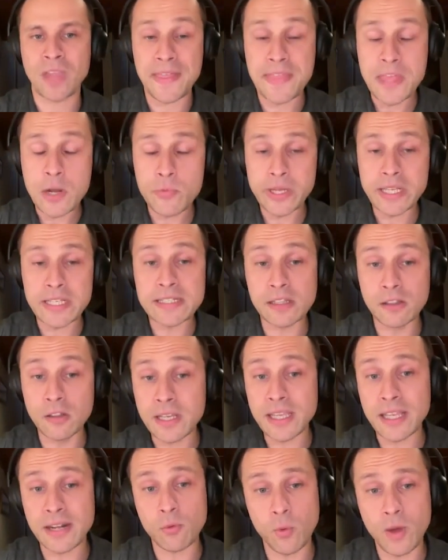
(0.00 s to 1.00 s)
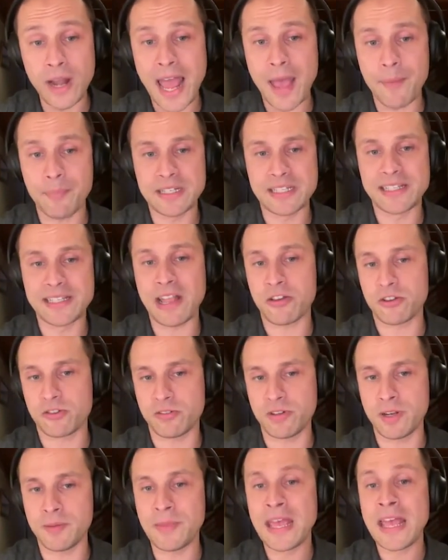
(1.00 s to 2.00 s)
And then we can look at what happens
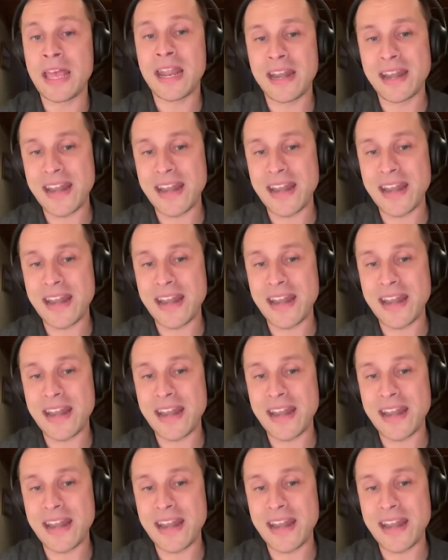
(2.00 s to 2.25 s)
downstream.